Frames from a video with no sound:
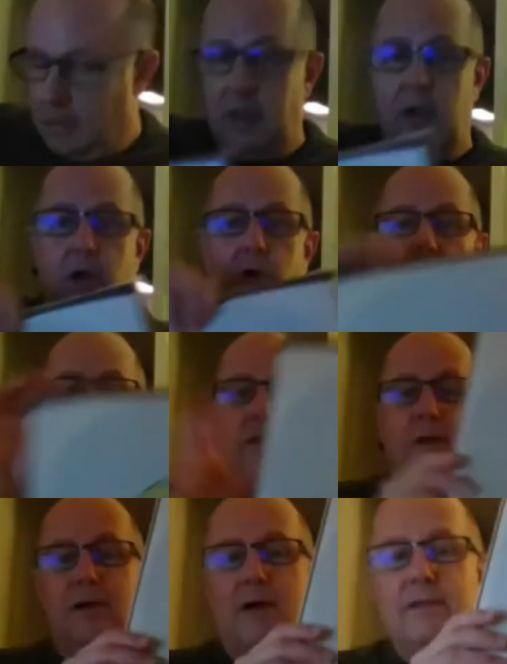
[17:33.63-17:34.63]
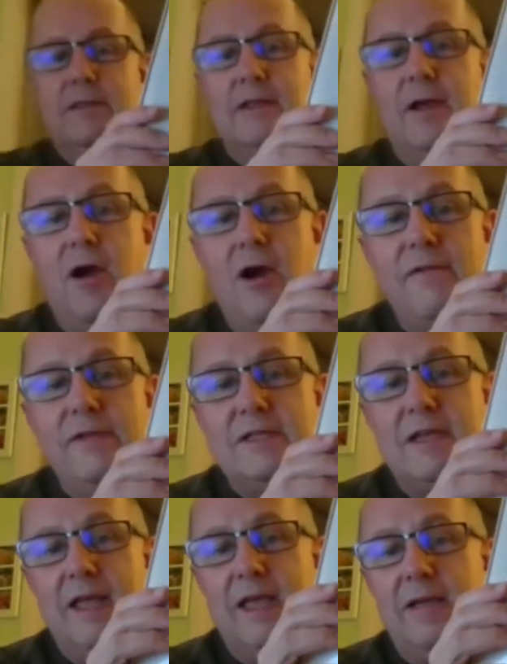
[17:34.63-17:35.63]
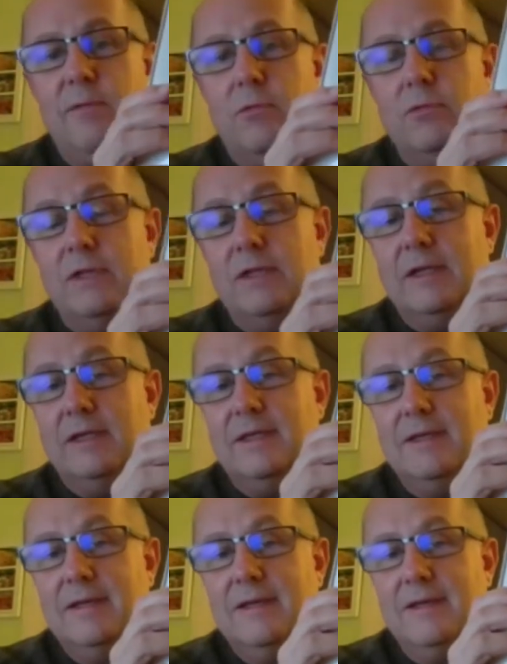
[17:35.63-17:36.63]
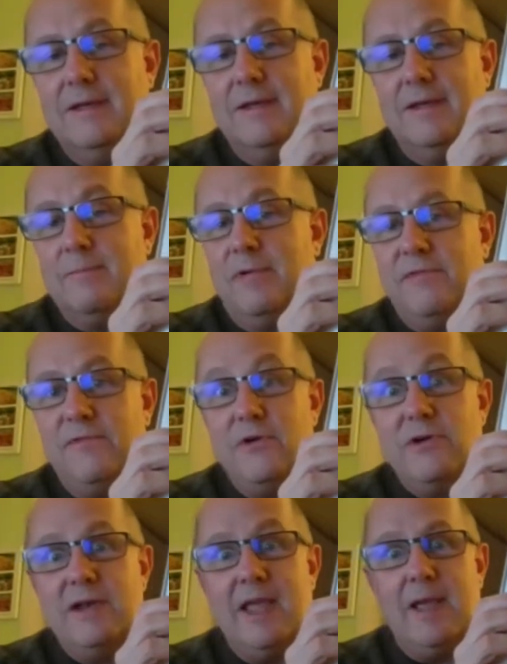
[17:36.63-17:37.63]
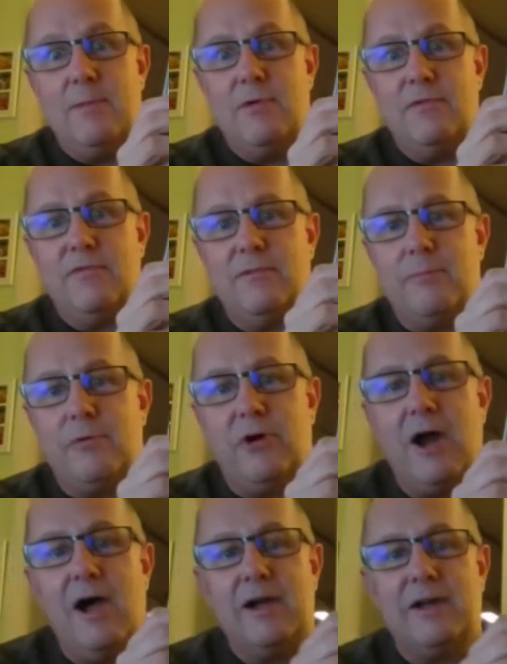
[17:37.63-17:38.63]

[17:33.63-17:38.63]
Oh, and they're on the Harvest label, the preferred label for prog